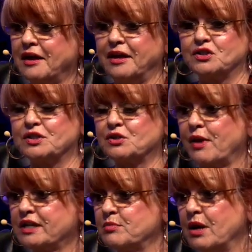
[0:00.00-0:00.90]
it just
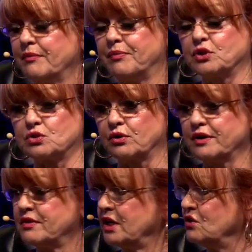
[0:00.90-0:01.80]
cracks me up, the story
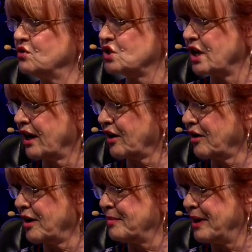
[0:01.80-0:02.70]
that you share
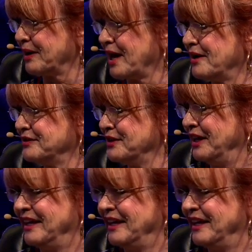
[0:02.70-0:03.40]
about how you